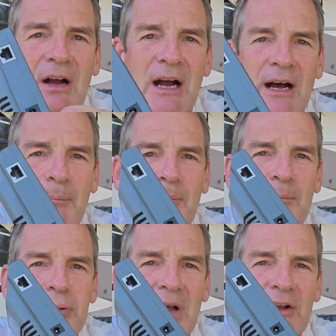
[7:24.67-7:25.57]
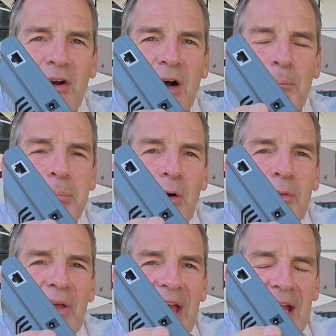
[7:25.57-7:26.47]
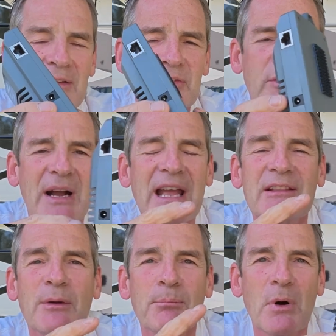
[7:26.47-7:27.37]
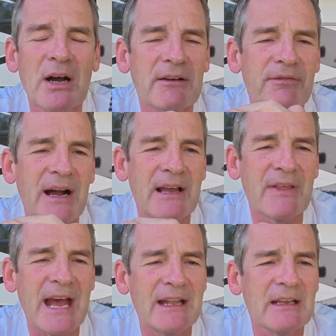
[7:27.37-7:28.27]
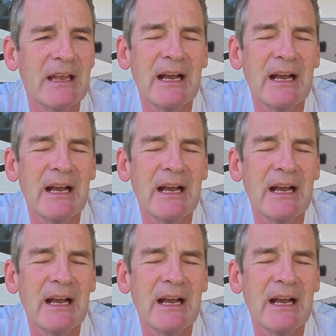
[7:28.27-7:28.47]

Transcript: um, plug on both ends. So I had to modify that.